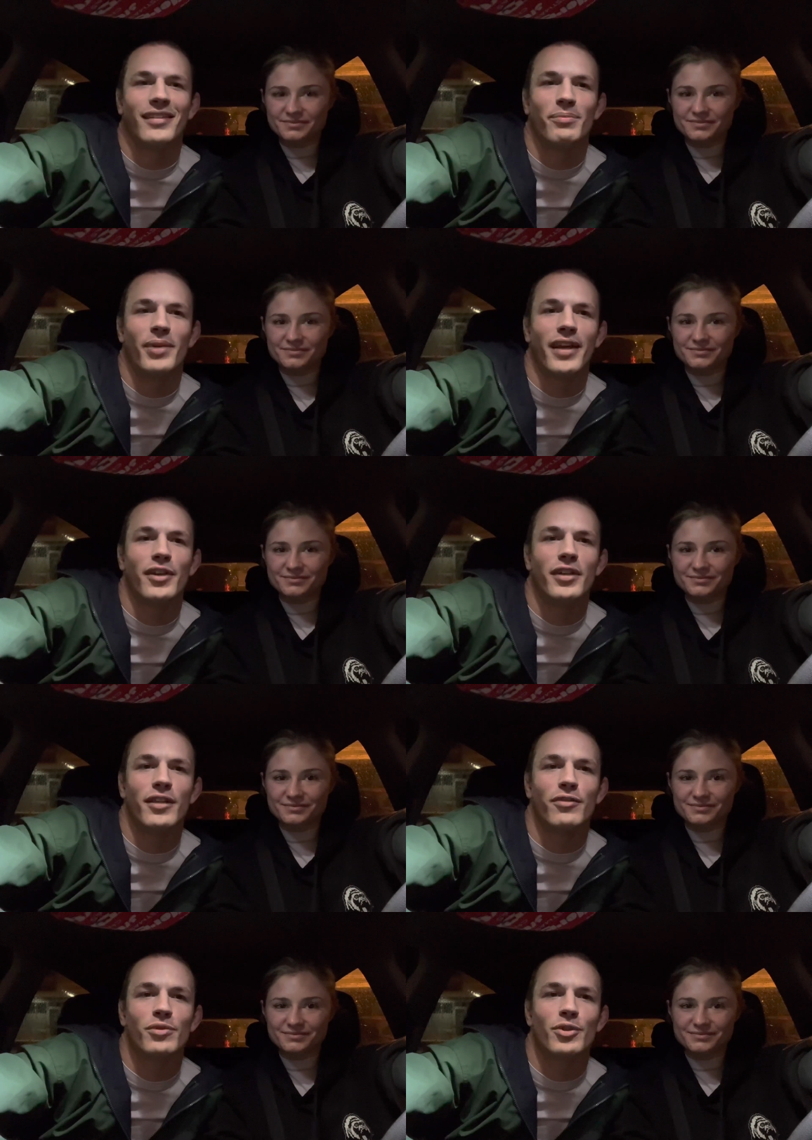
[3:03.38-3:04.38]
Speaker 1: Playing
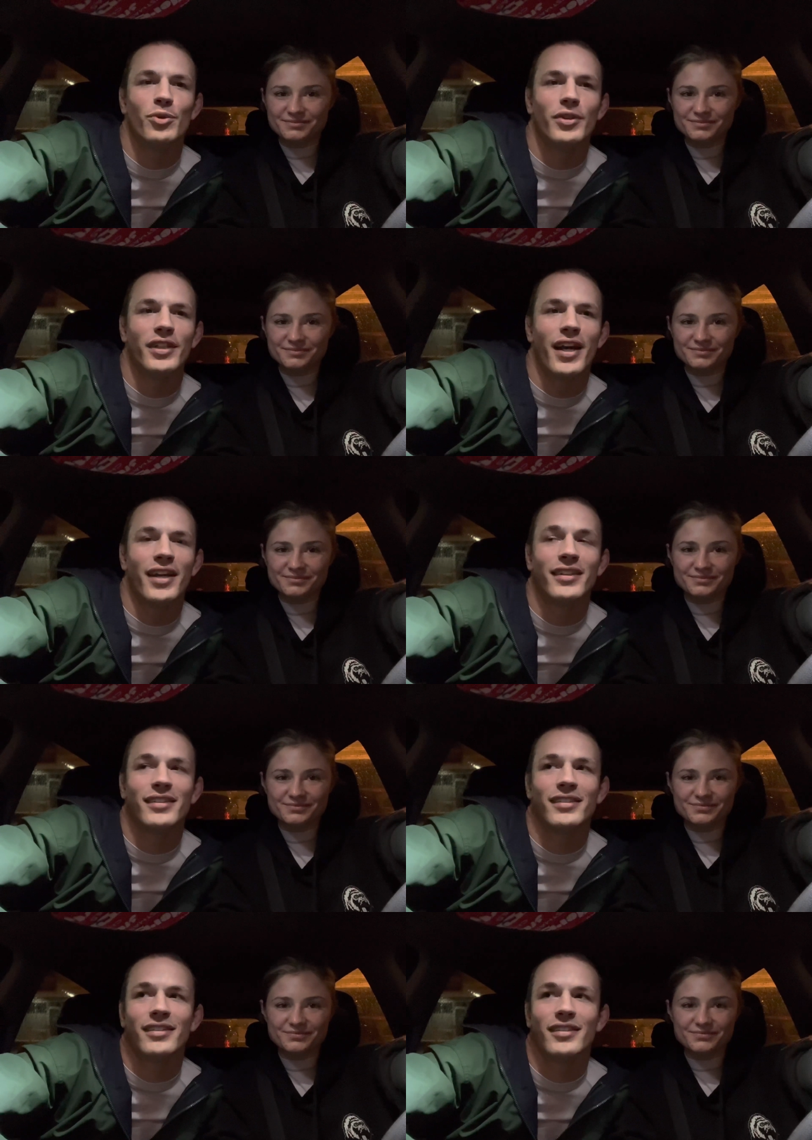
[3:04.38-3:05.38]
hooky from school tonight.
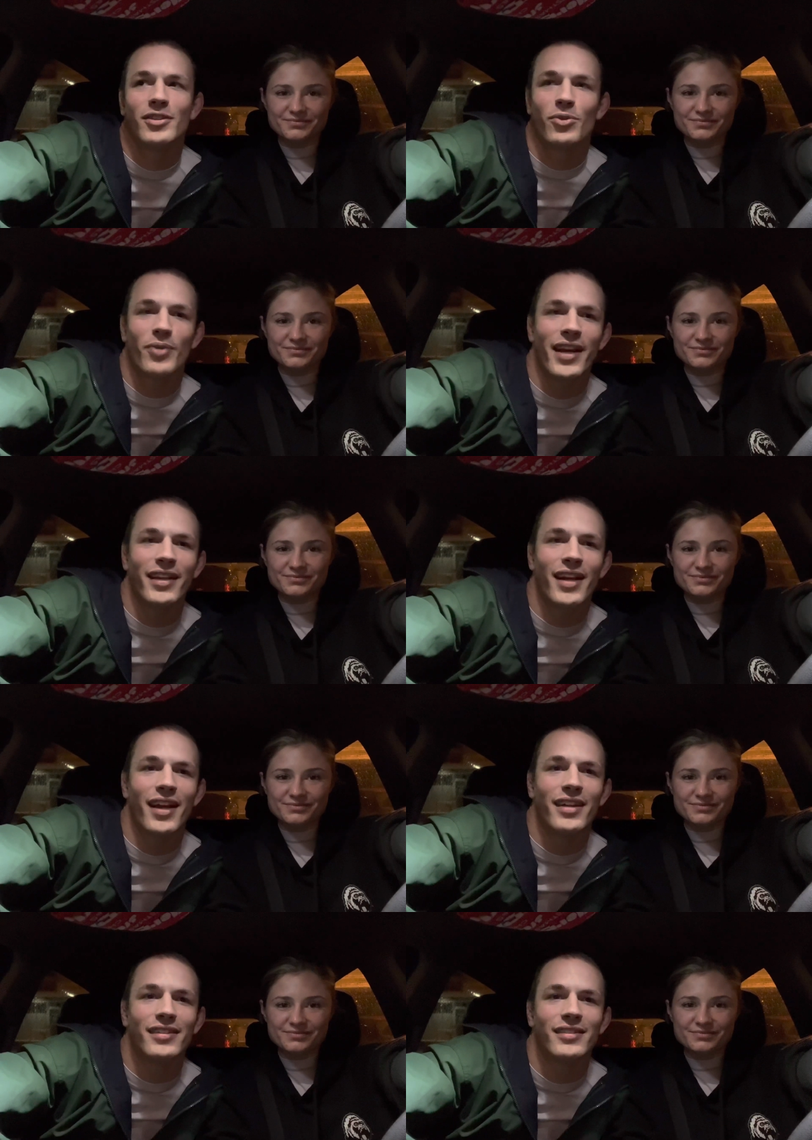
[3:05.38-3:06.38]
It's a rainy
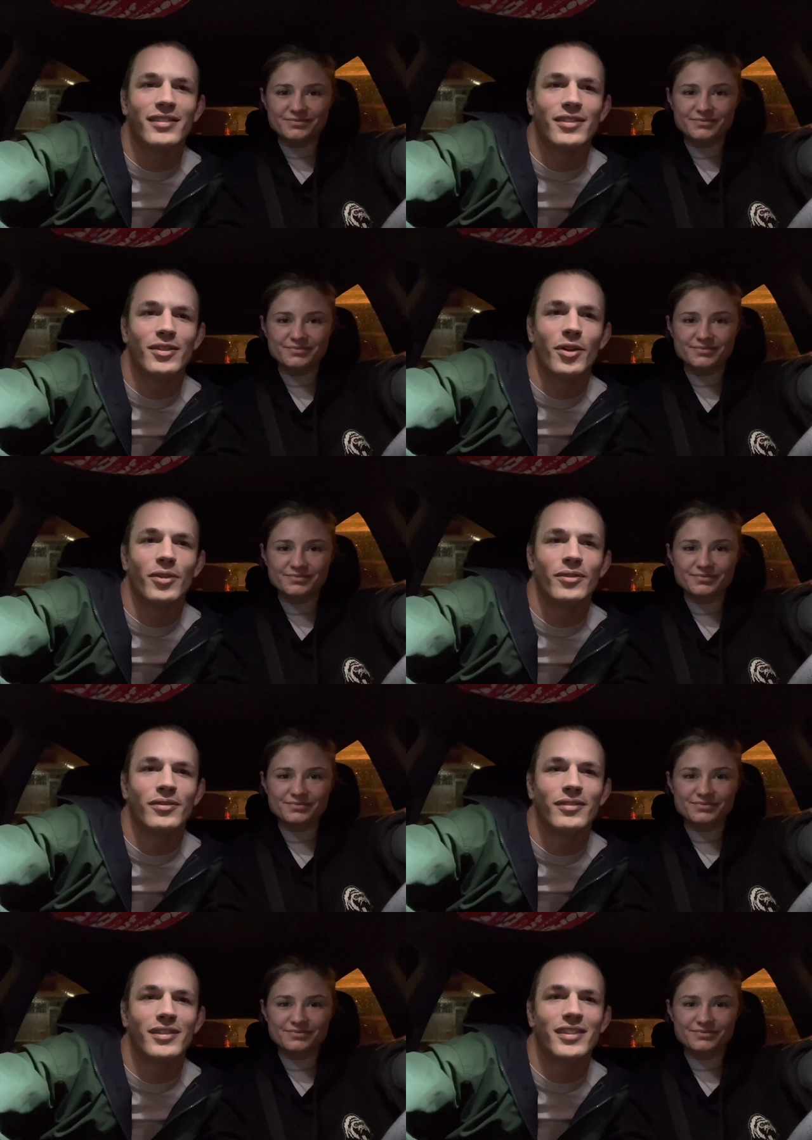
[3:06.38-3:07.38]
night, so
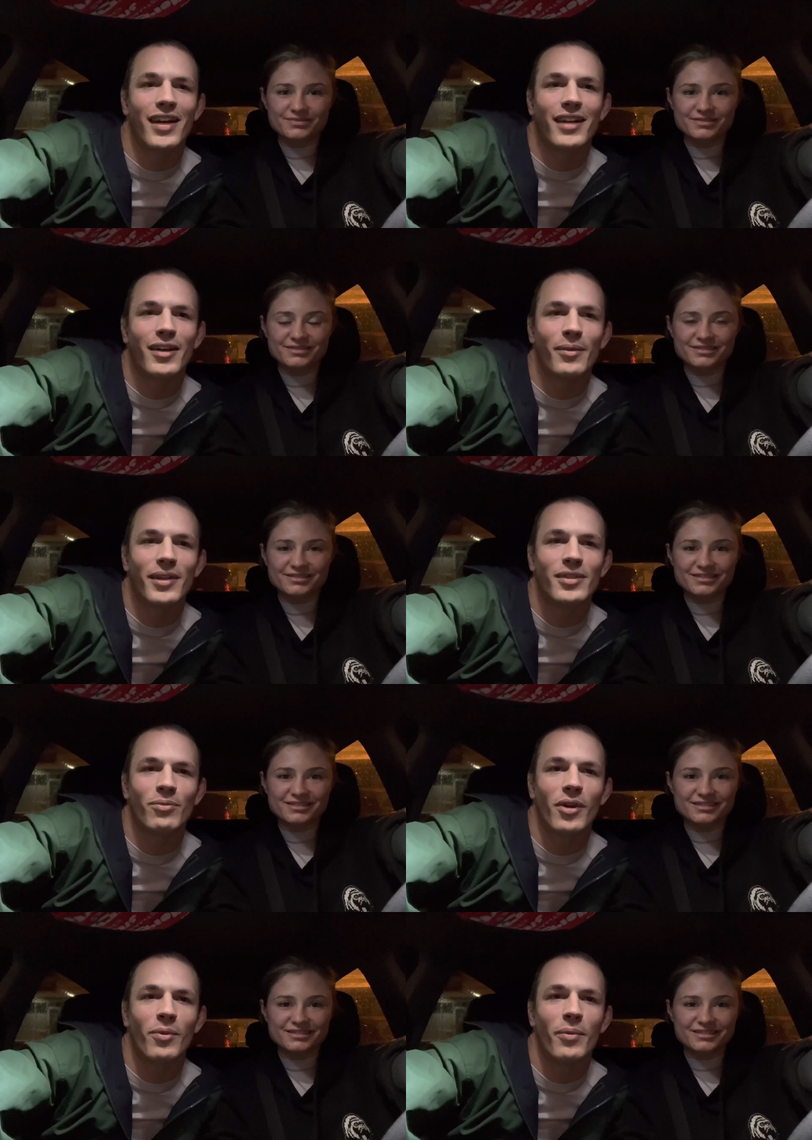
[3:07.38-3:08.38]
decided to come get some
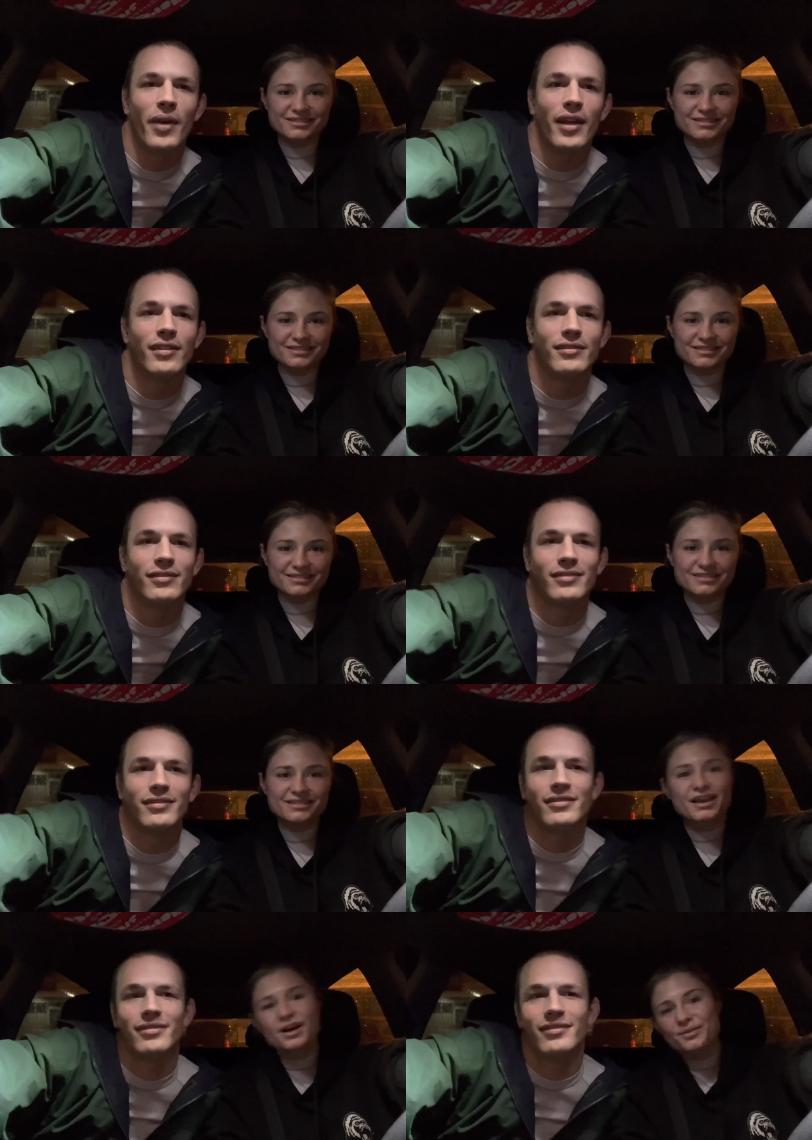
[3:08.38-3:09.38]
work with Bay.
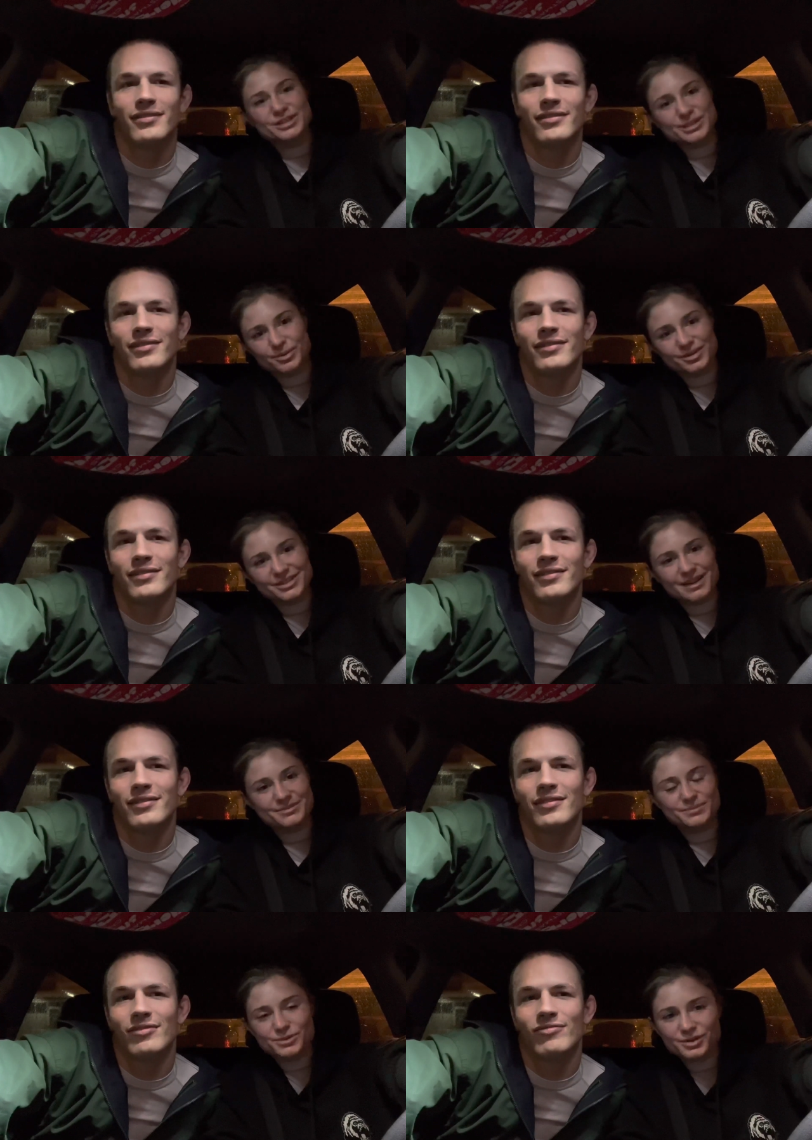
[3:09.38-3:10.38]
Speaker 2: We just pulled up
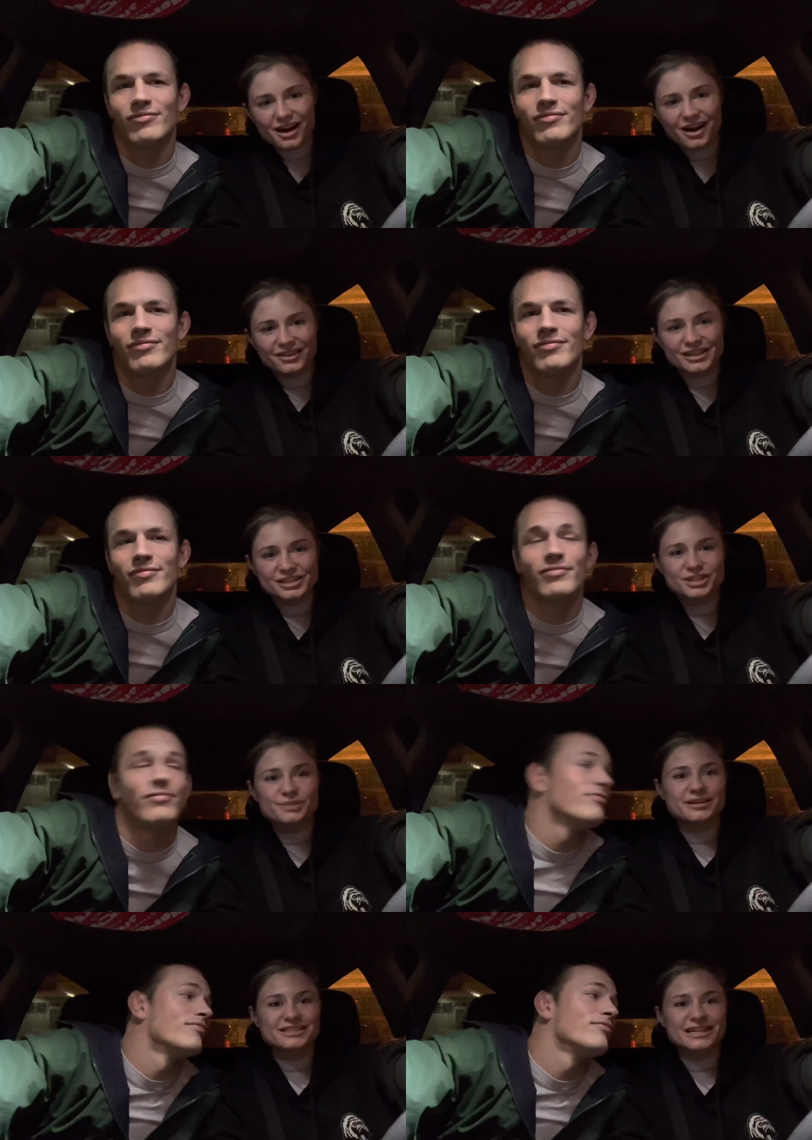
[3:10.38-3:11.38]
to Moon College,
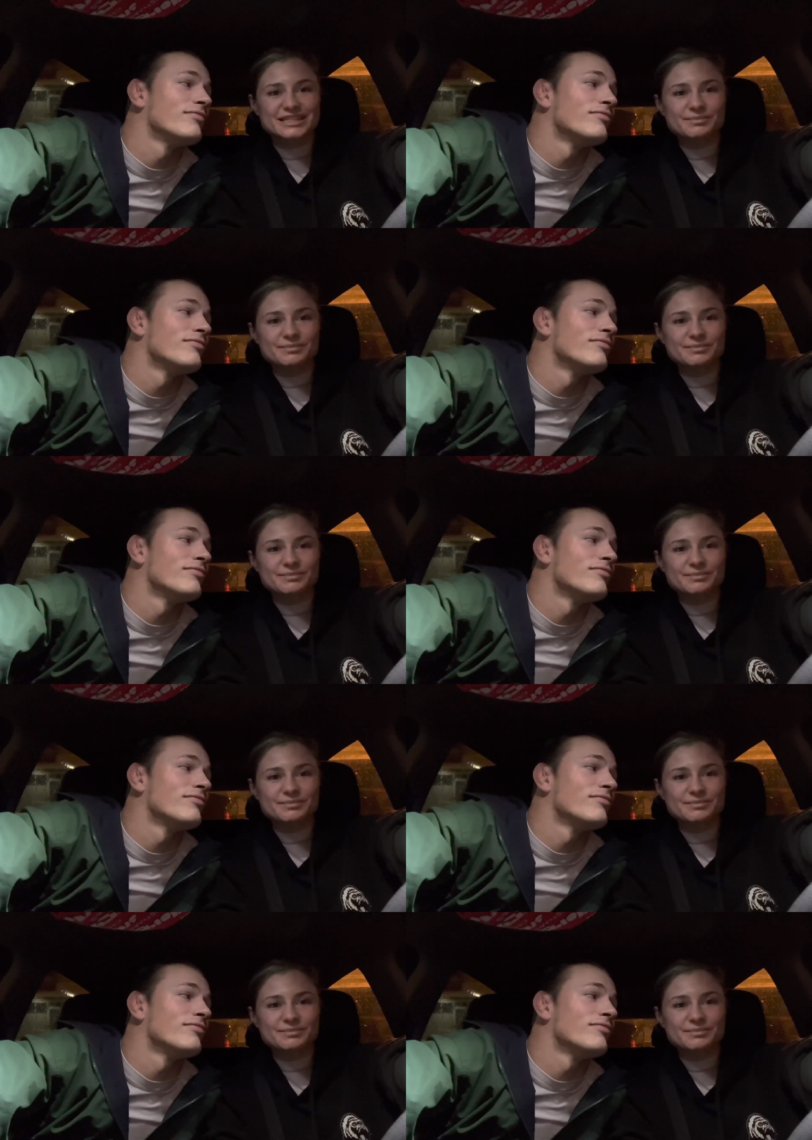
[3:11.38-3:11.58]
about to get some